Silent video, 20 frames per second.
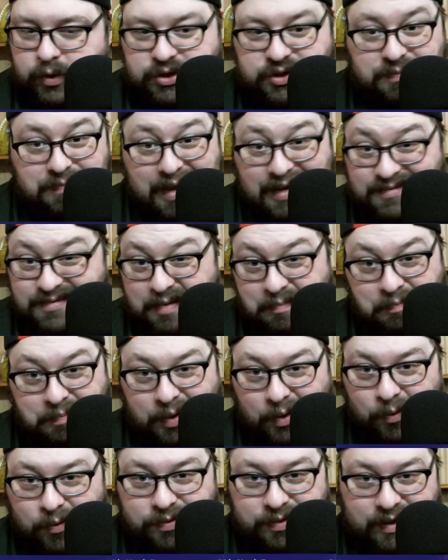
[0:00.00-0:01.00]
which makes
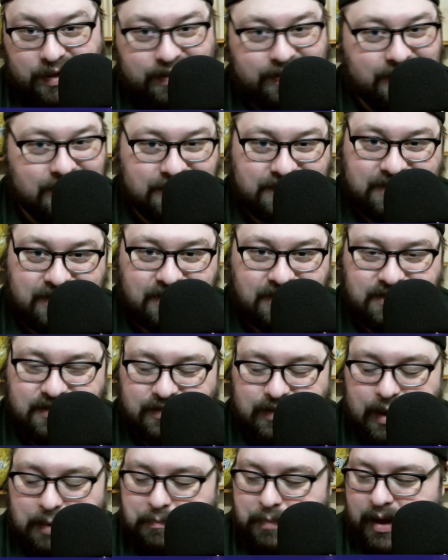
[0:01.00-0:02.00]
them both
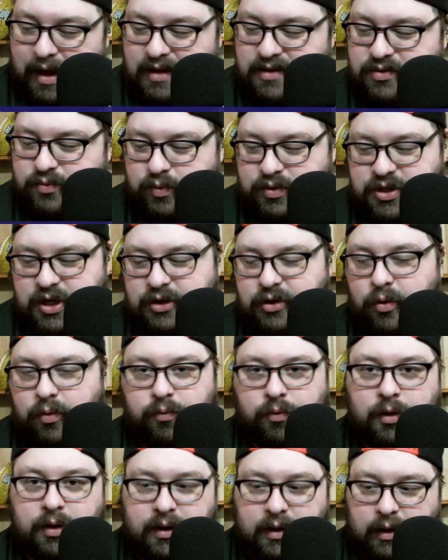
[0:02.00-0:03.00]
inconsistent at best, which I
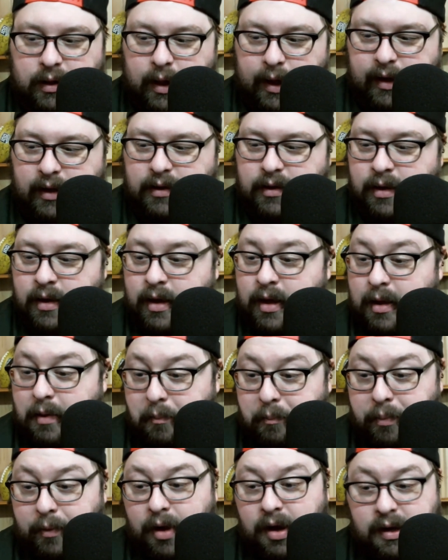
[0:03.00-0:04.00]
don't really like.
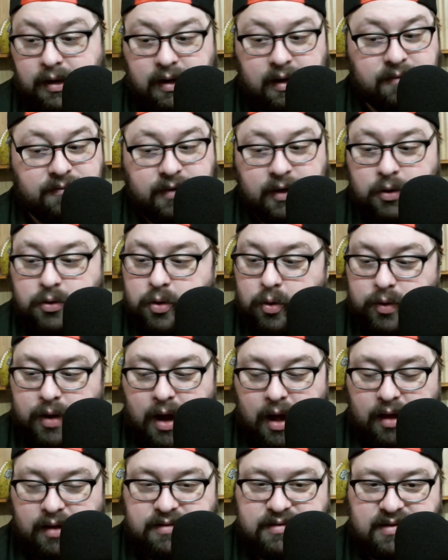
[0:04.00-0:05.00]
But if
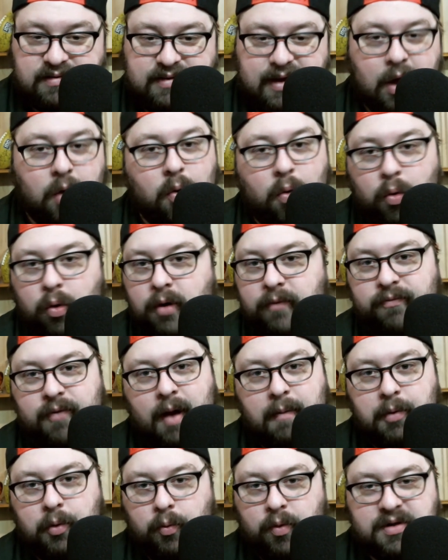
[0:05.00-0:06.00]
Nico Collins is out or
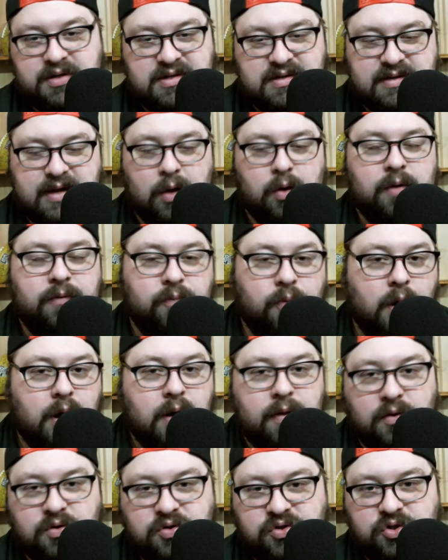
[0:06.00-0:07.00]
if Robert Woods is out, if
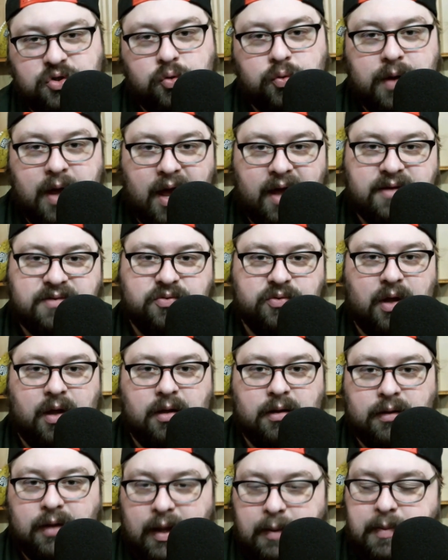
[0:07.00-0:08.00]
one of those two guys
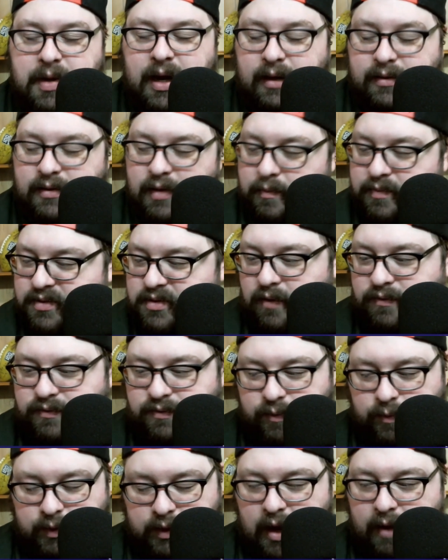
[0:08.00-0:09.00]
eliminate
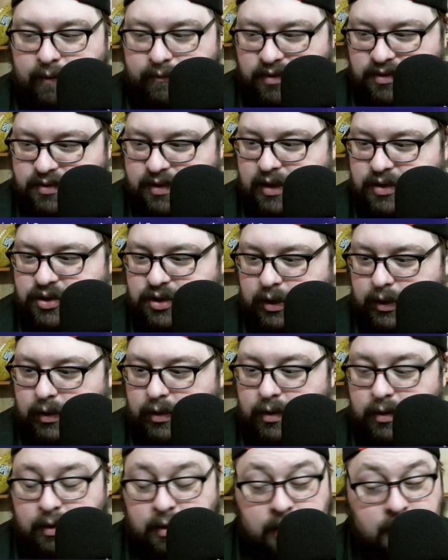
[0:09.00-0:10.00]
themselves from the
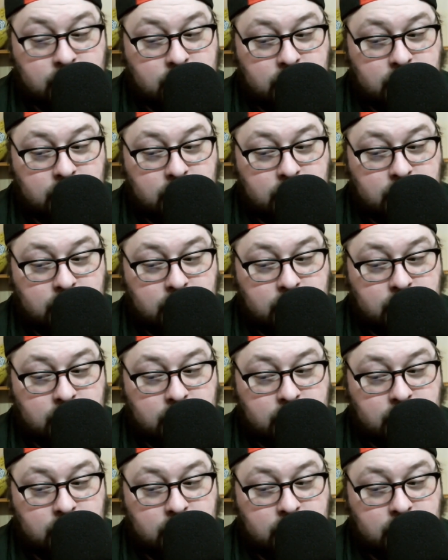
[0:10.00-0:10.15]
conversation,